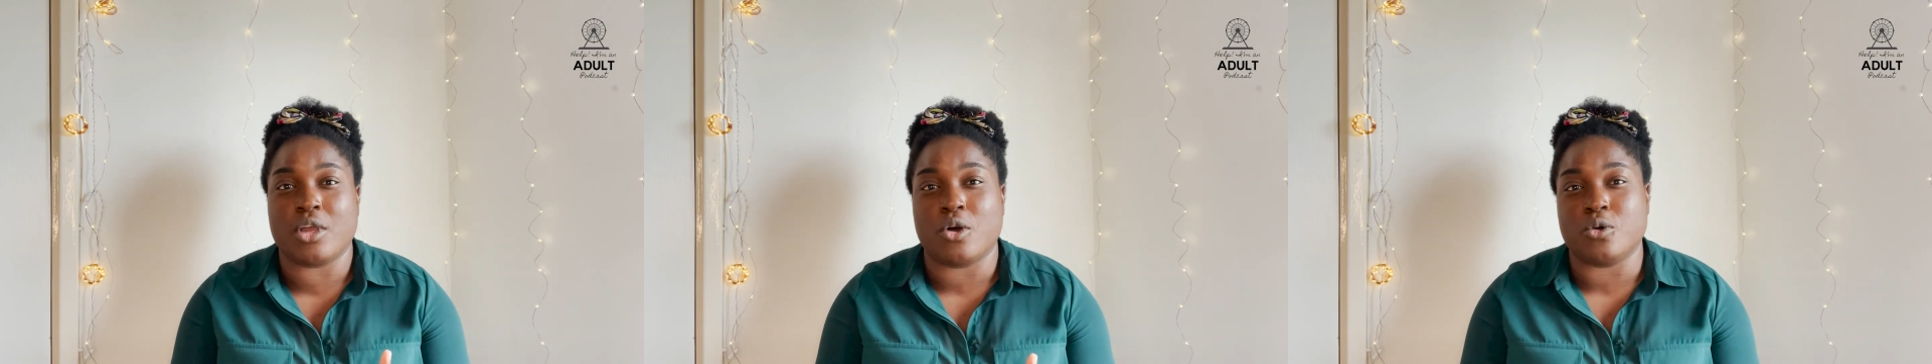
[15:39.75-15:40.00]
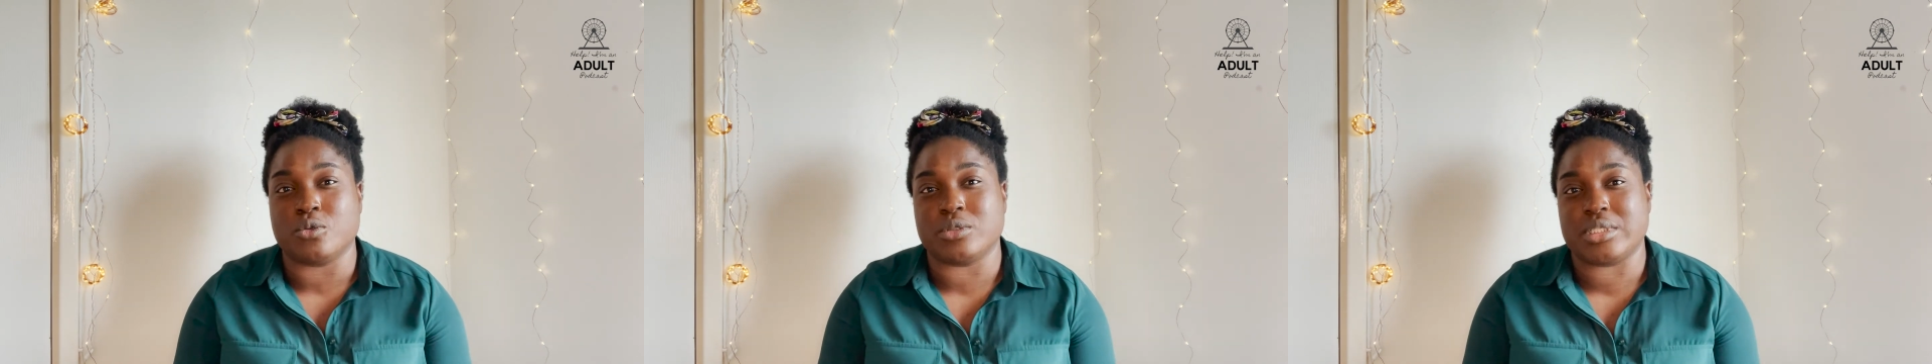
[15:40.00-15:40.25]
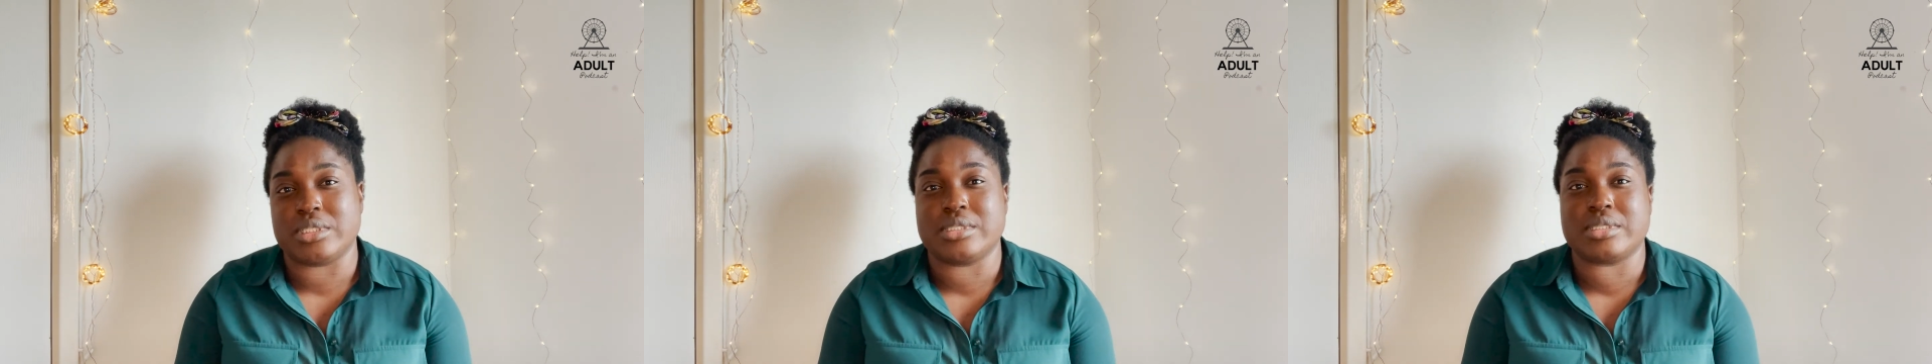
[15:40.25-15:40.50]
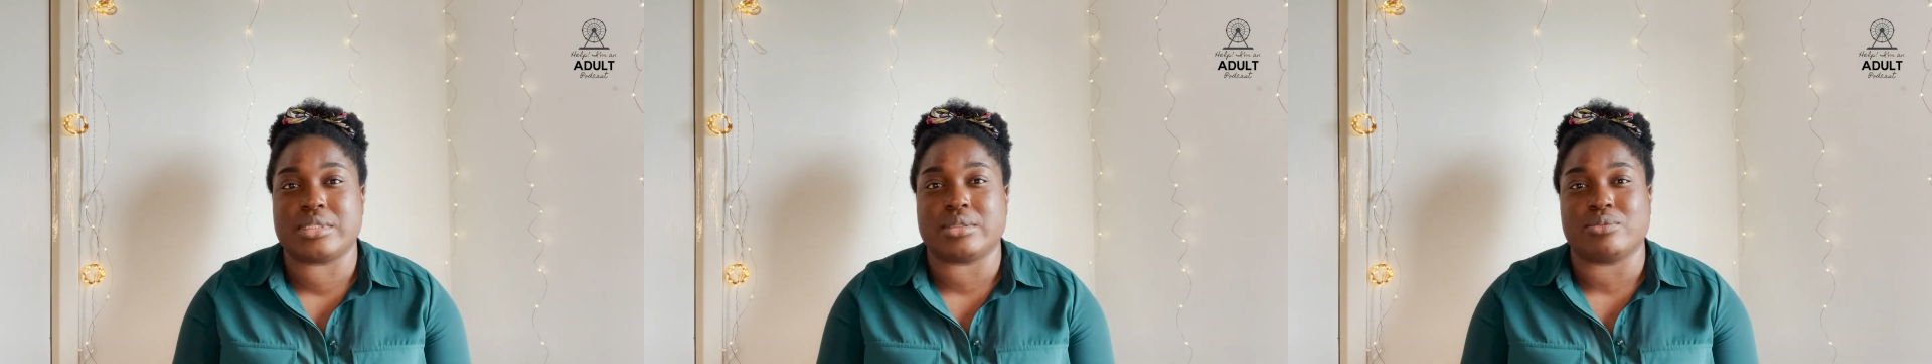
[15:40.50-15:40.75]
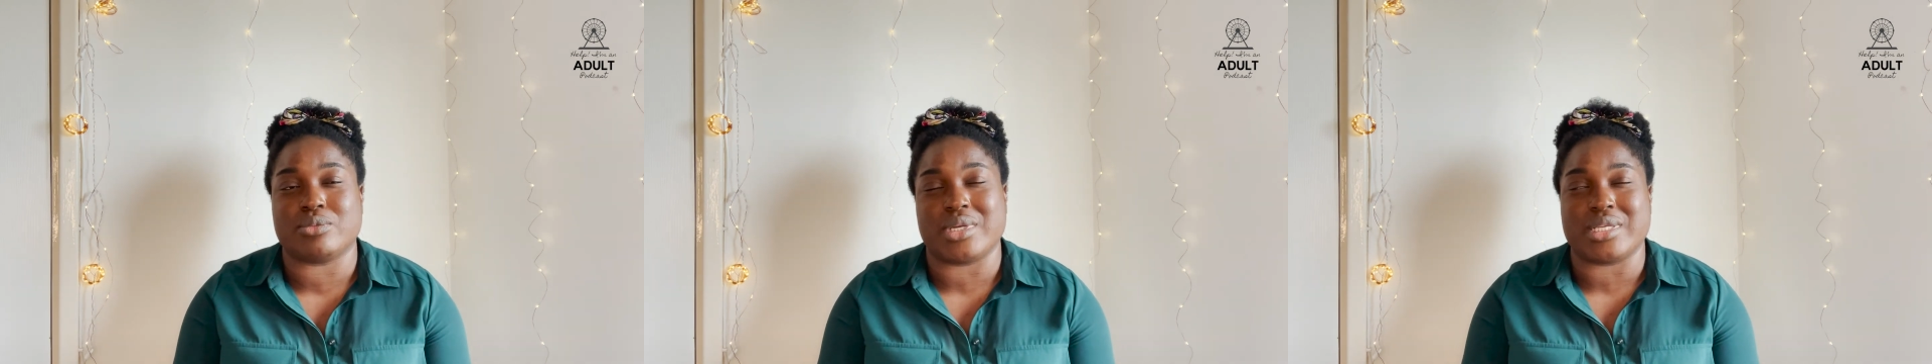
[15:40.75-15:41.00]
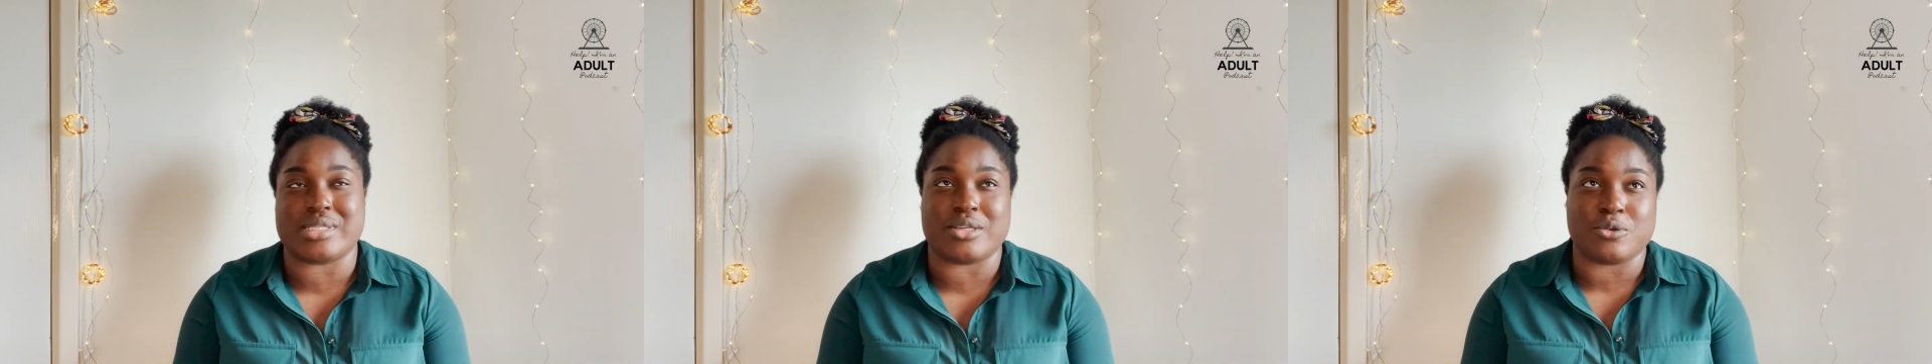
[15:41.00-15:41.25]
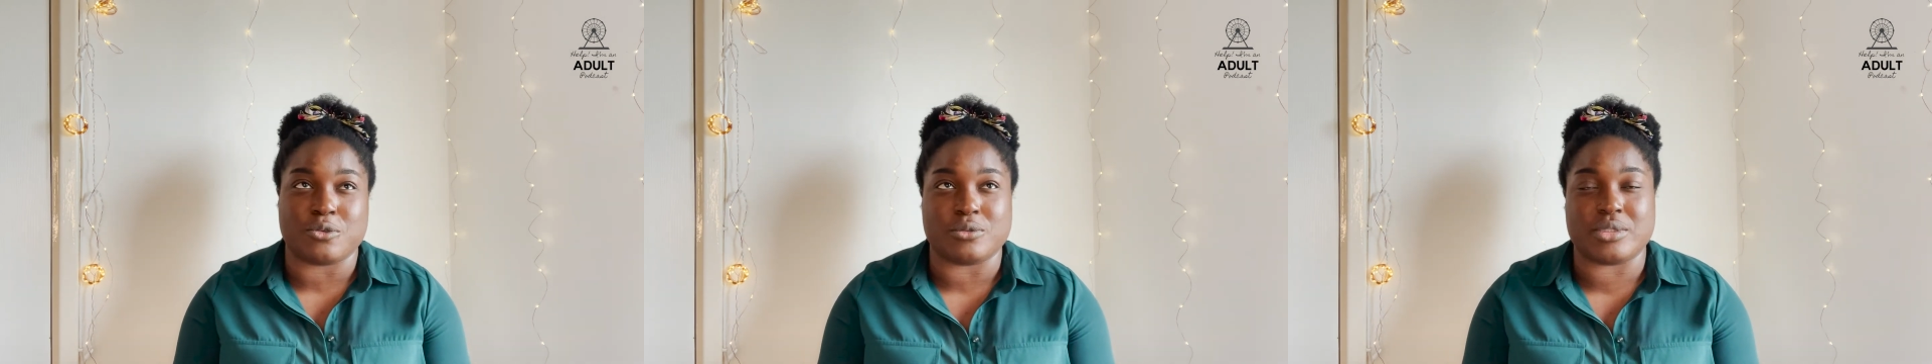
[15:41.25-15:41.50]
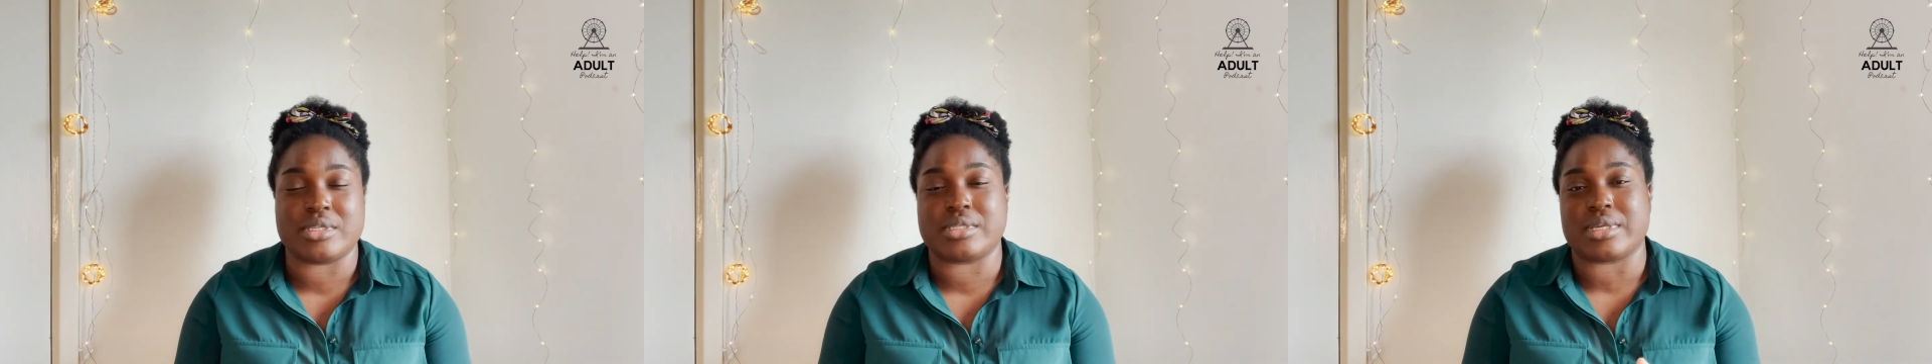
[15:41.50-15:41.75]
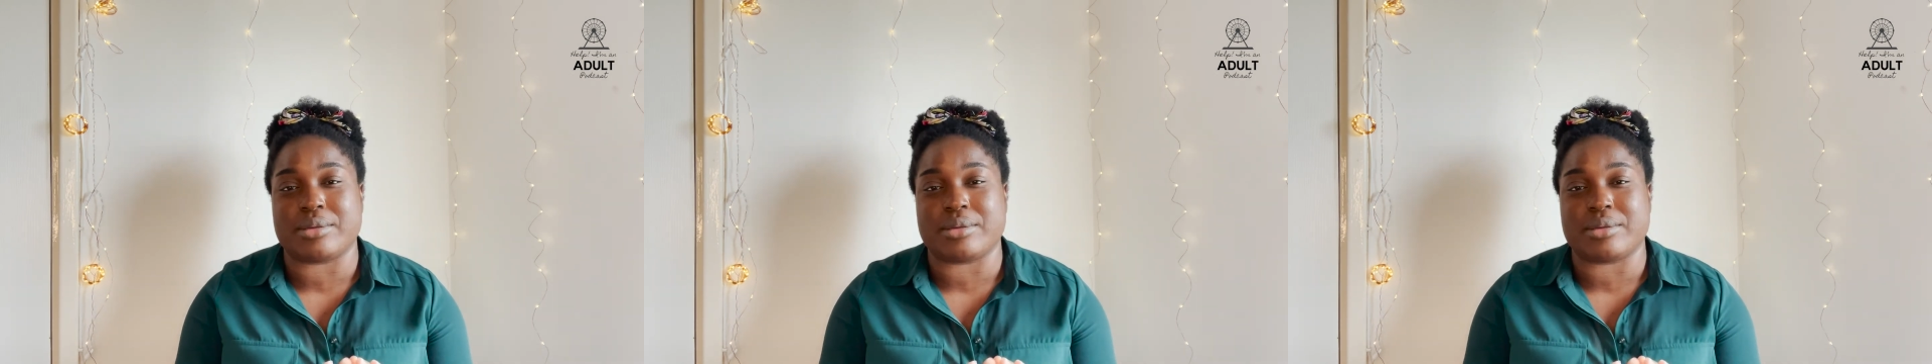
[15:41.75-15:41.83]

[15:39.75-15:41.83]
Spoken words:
oldies, when I say oldies,